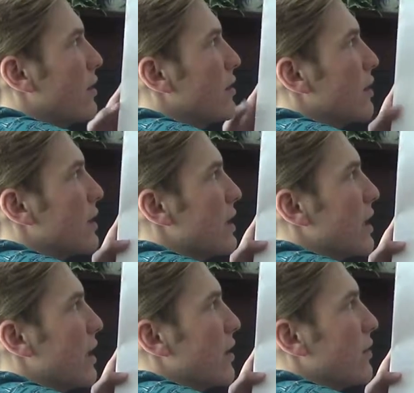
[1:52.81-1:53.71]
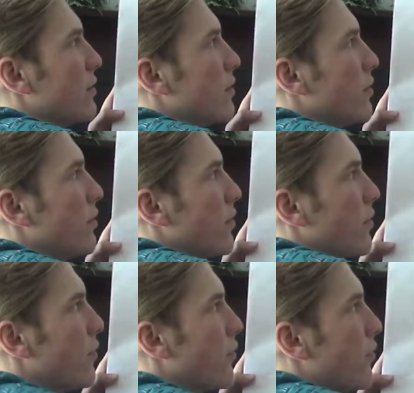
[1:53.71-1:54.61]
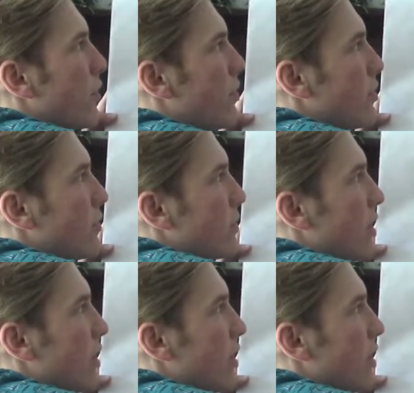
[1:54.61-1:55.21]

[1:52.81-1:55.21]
the free reduced